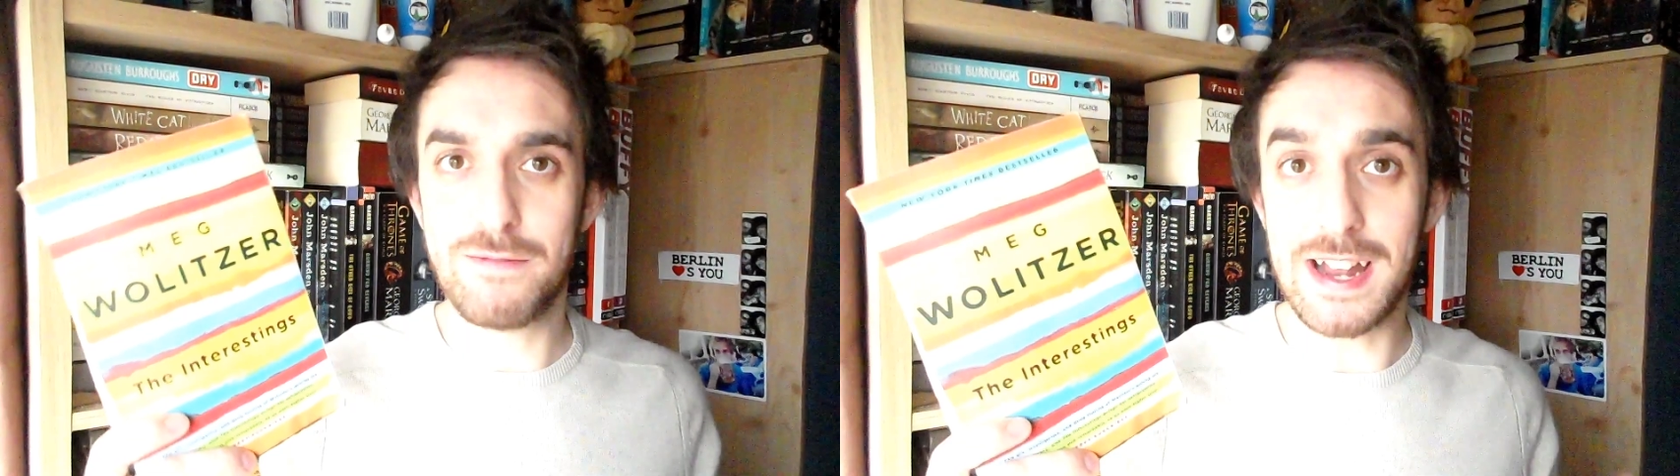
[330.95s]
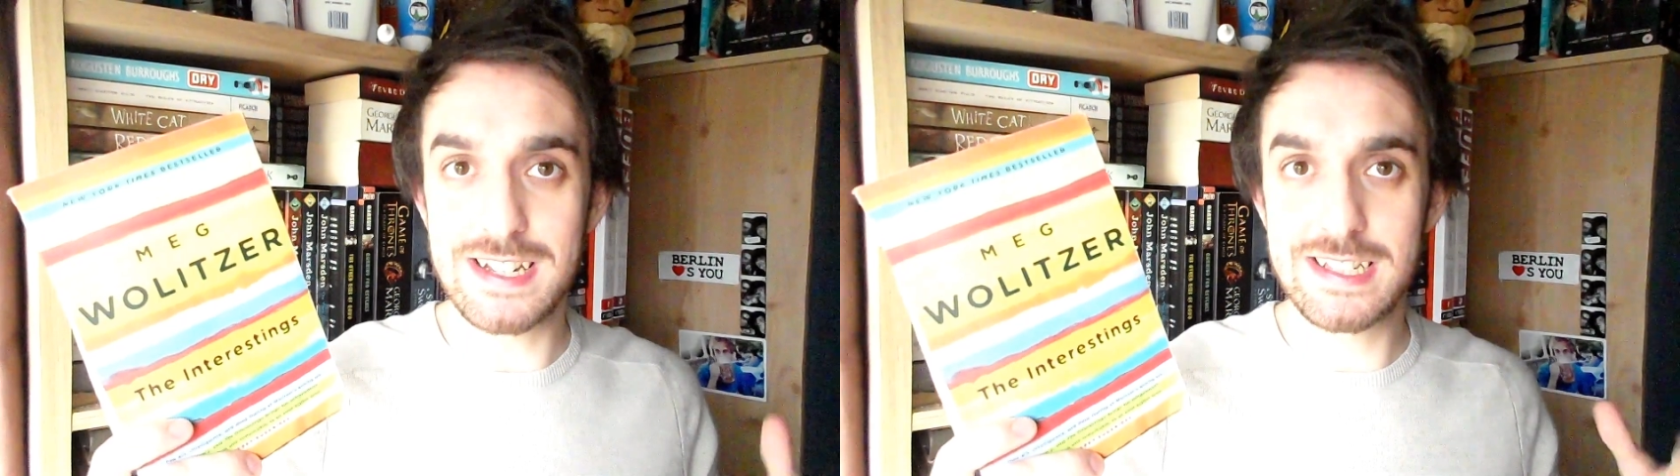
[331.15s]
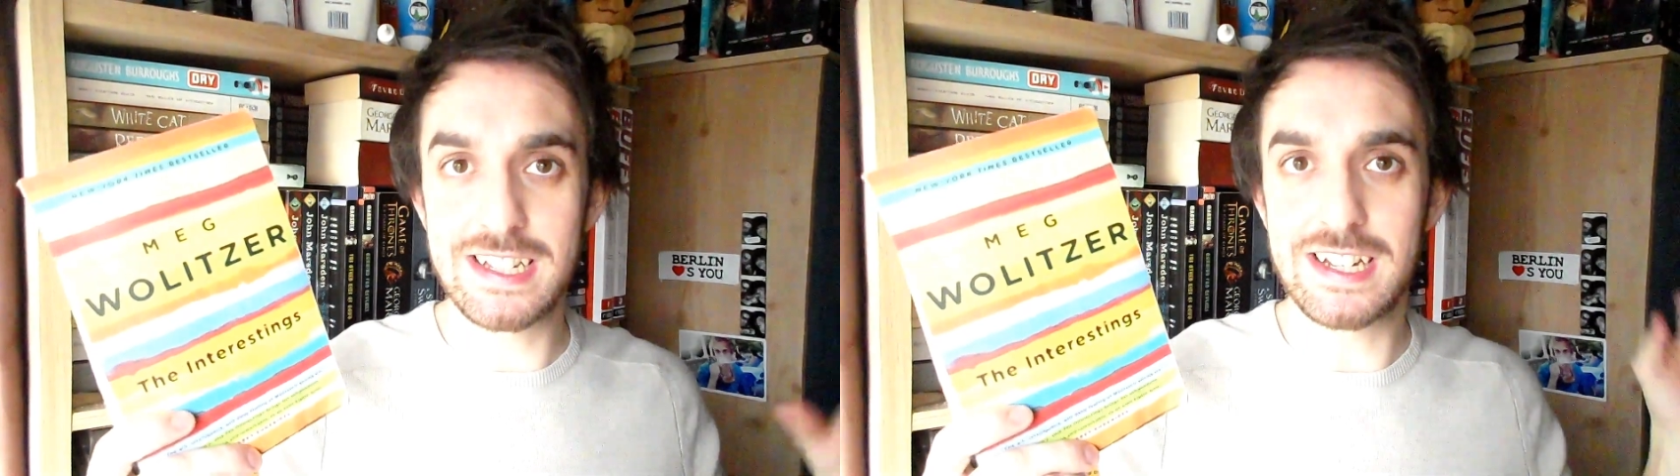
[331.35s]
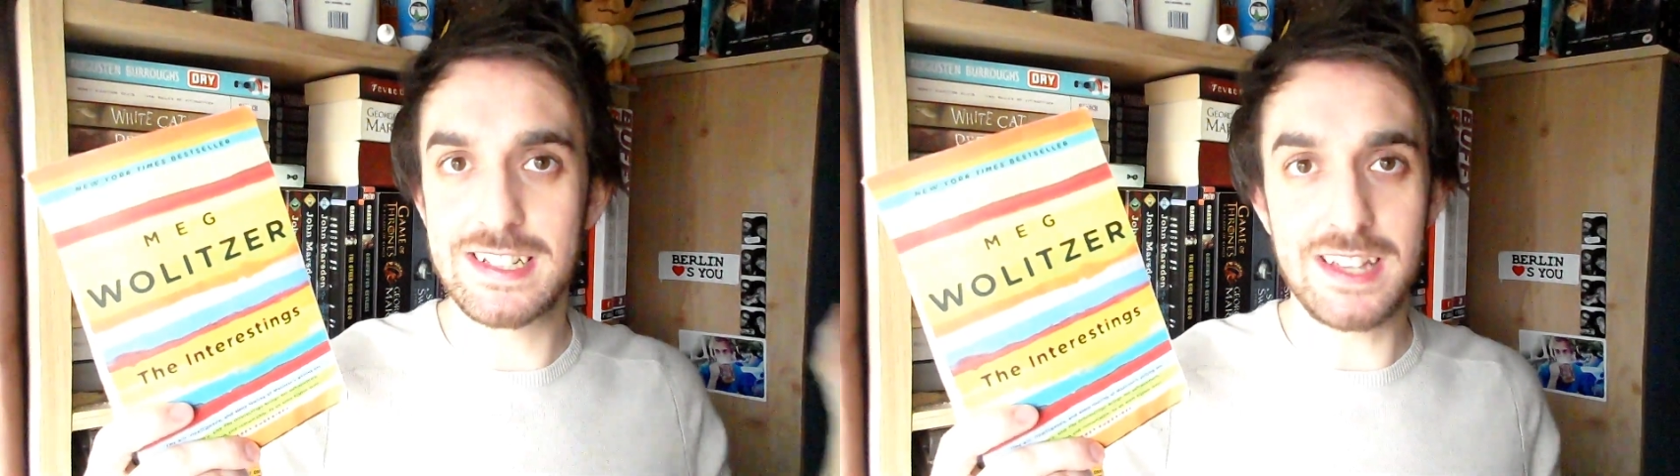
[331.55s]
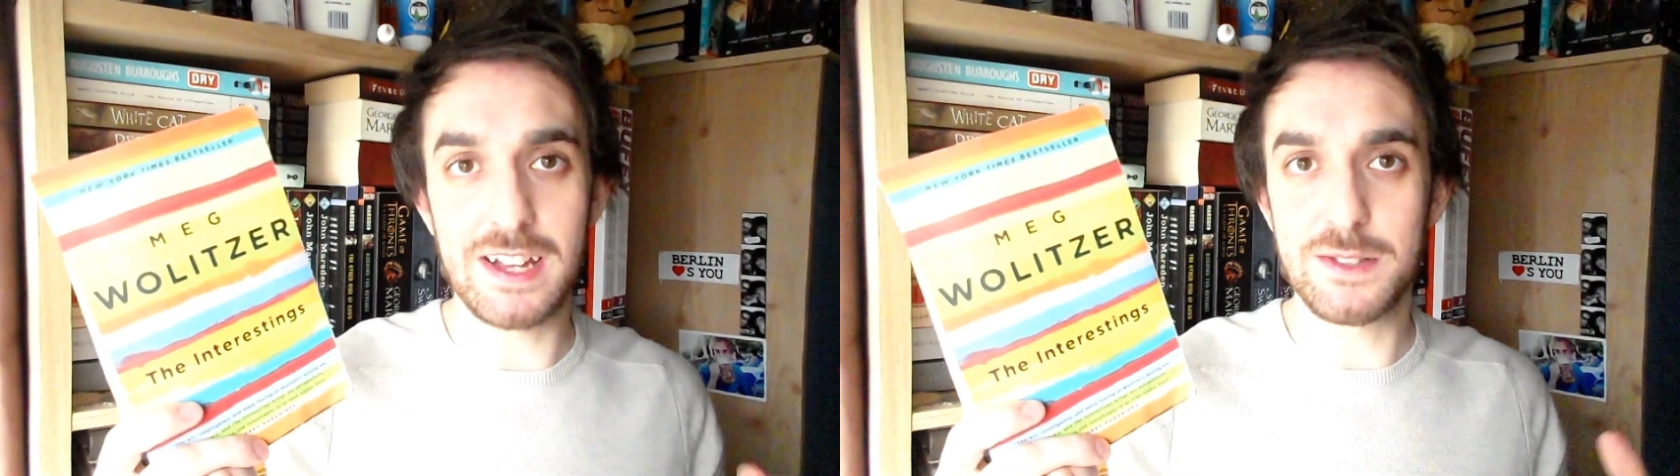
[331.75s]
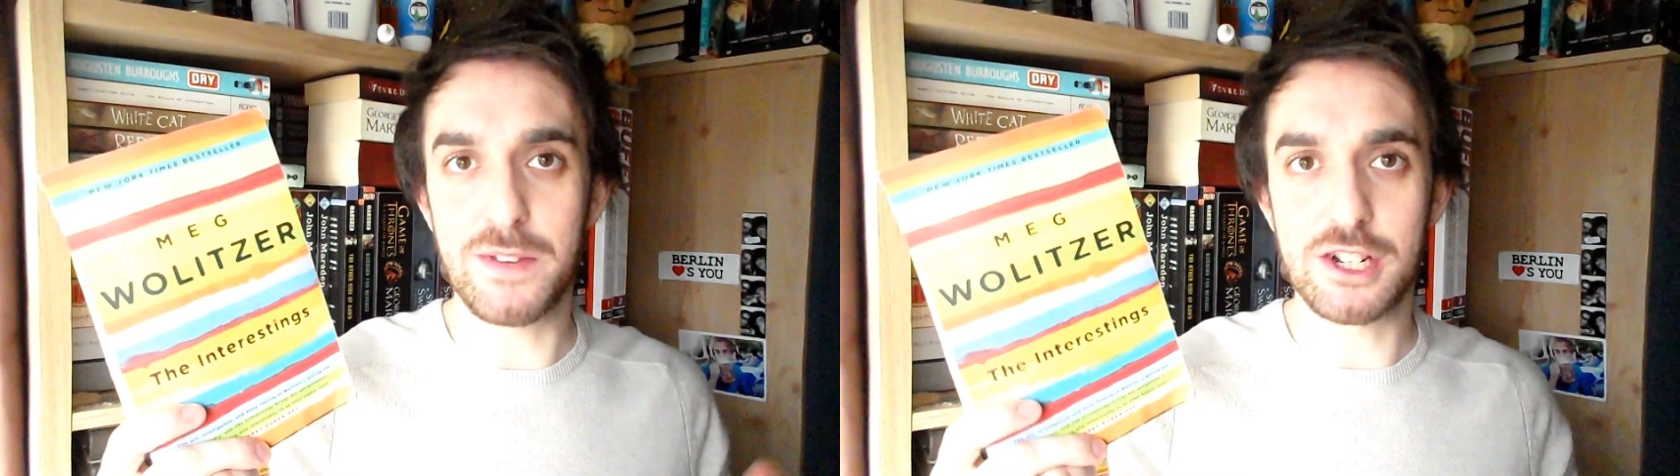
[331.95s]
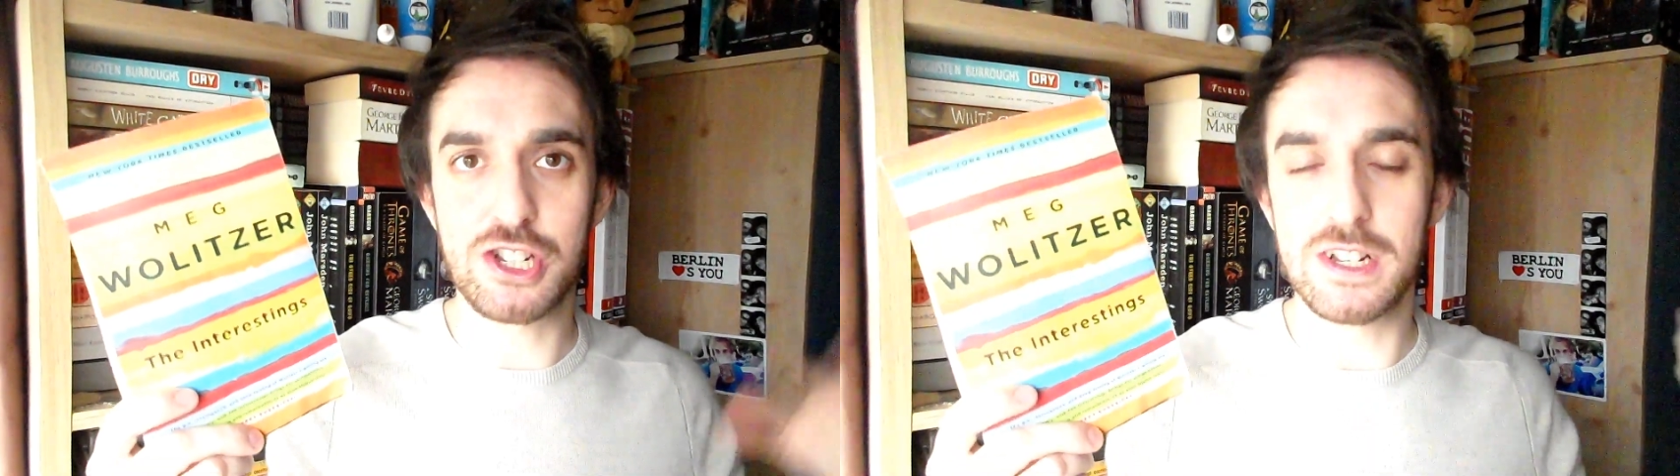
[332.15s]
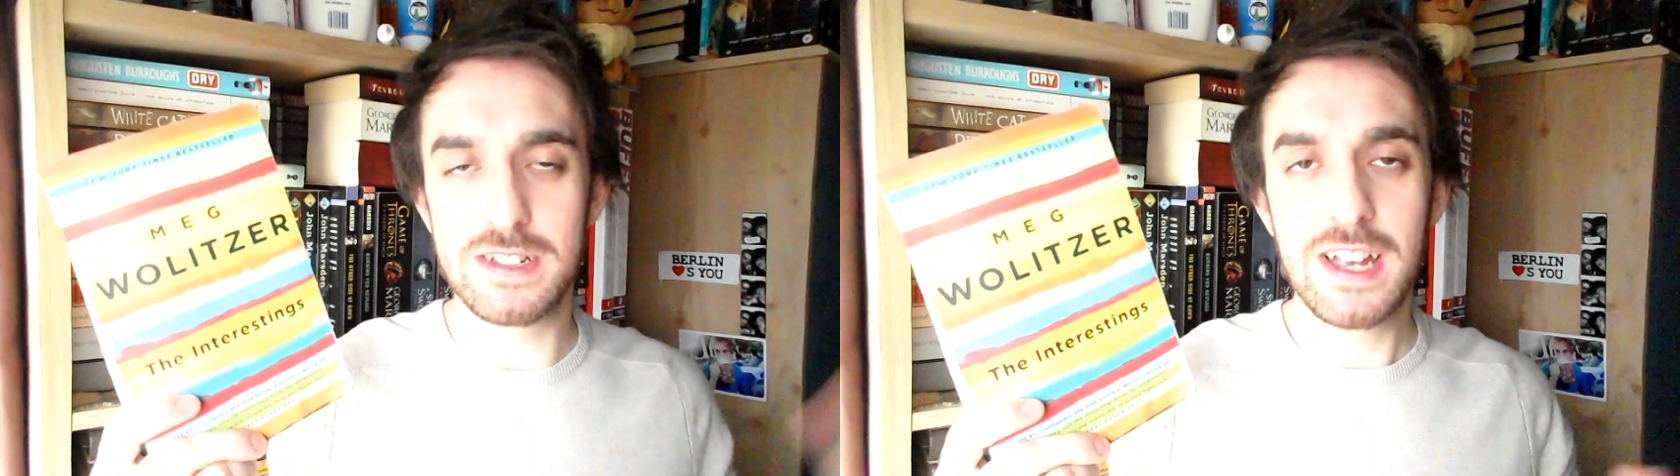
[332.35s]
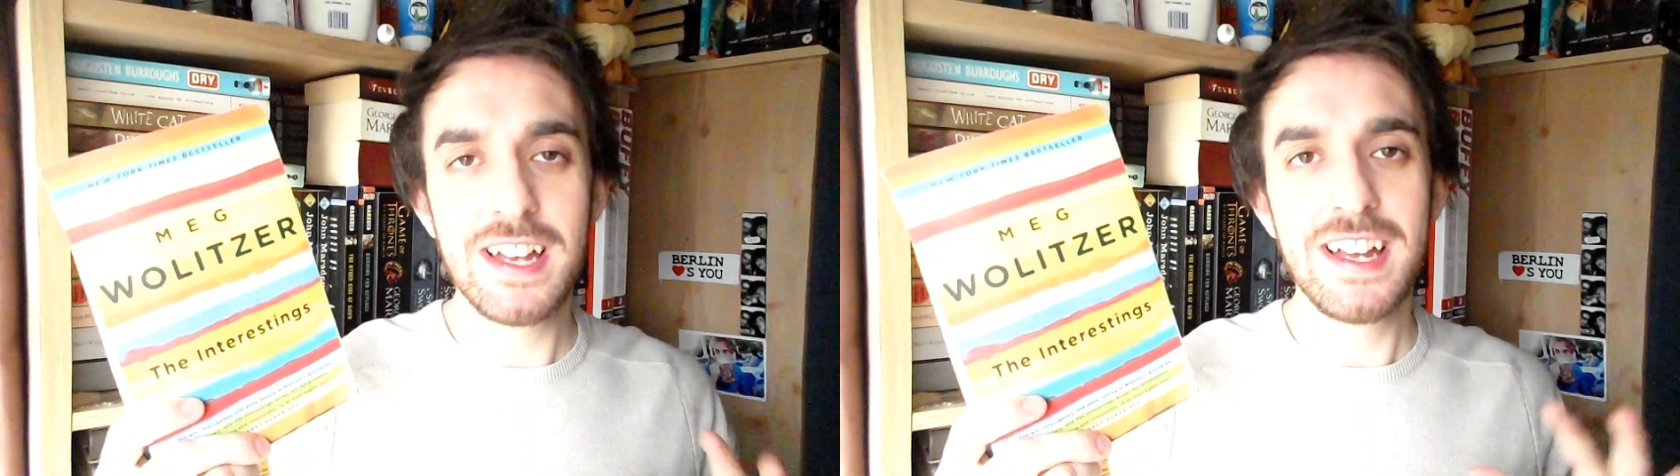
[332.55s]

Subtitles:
fantasy, science fiction.